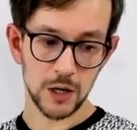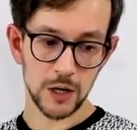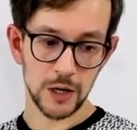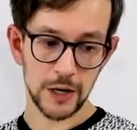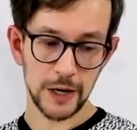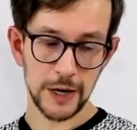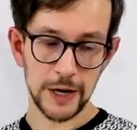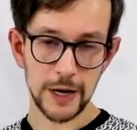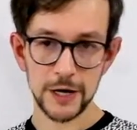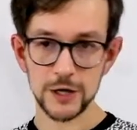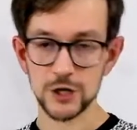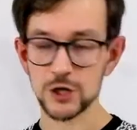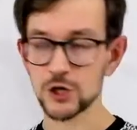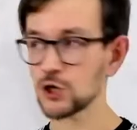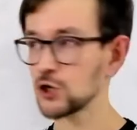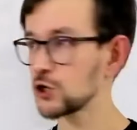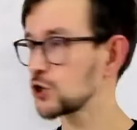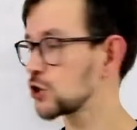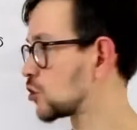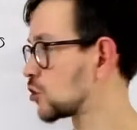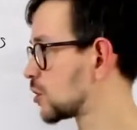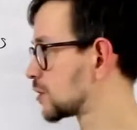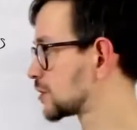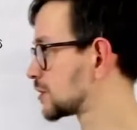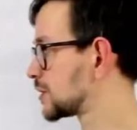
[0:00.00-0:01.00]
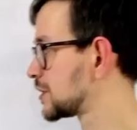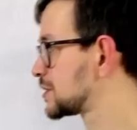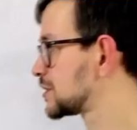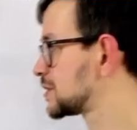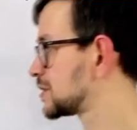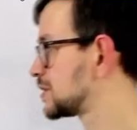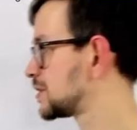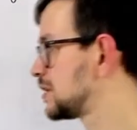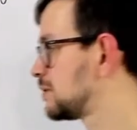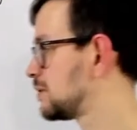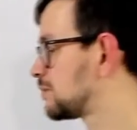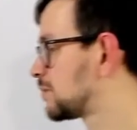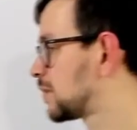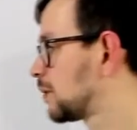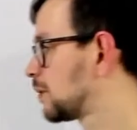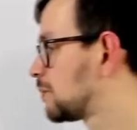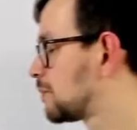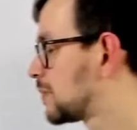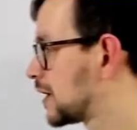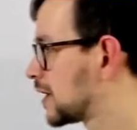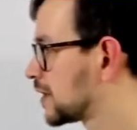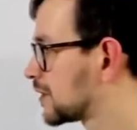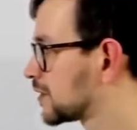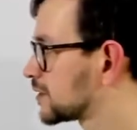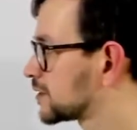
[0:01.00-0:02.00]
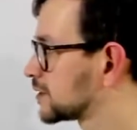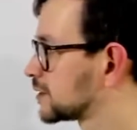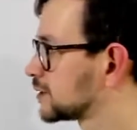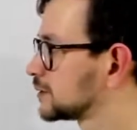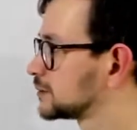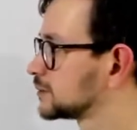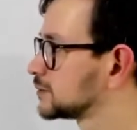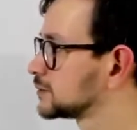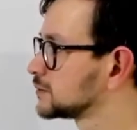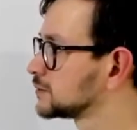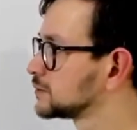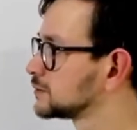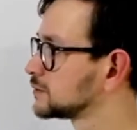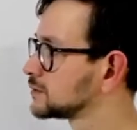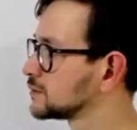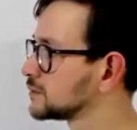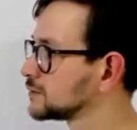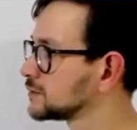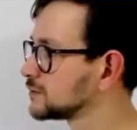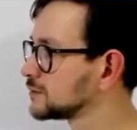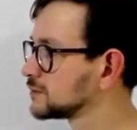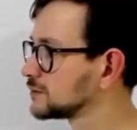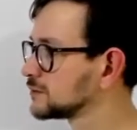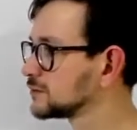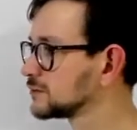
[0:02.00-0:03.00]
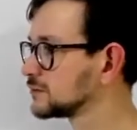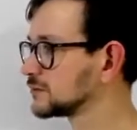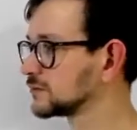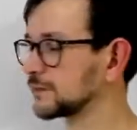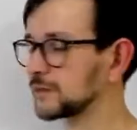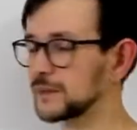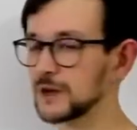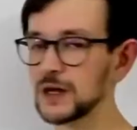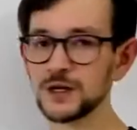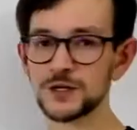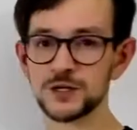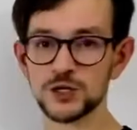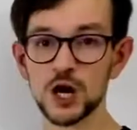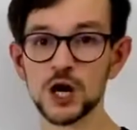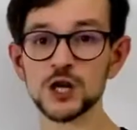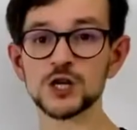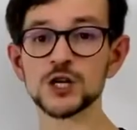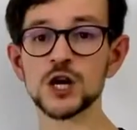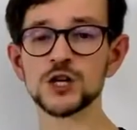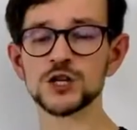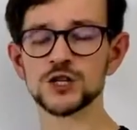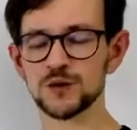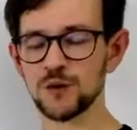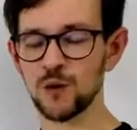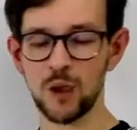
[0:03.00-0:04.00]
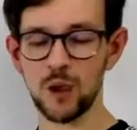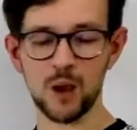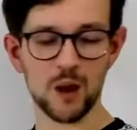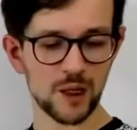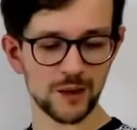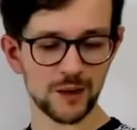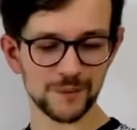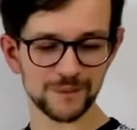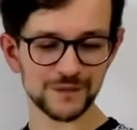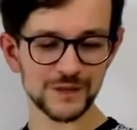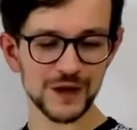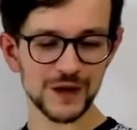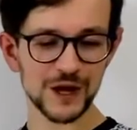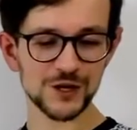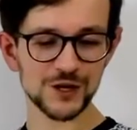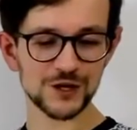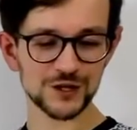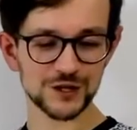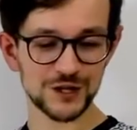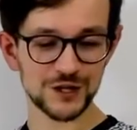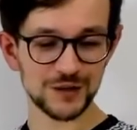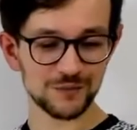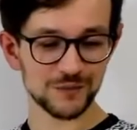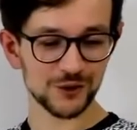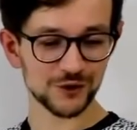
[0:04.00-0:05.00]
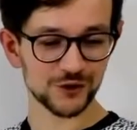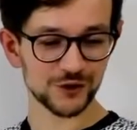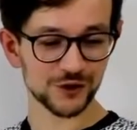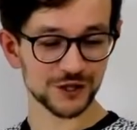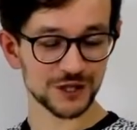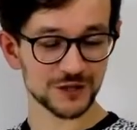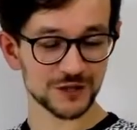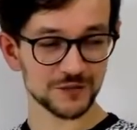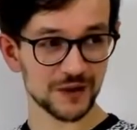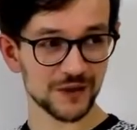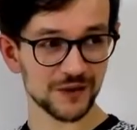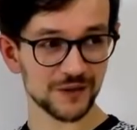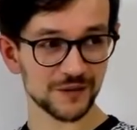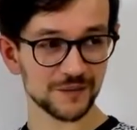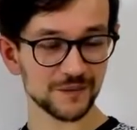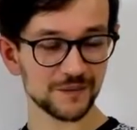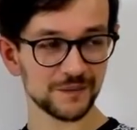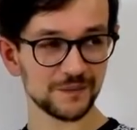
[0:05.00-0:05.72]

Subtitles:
Edge shortest simple path. Edge simple shortest path.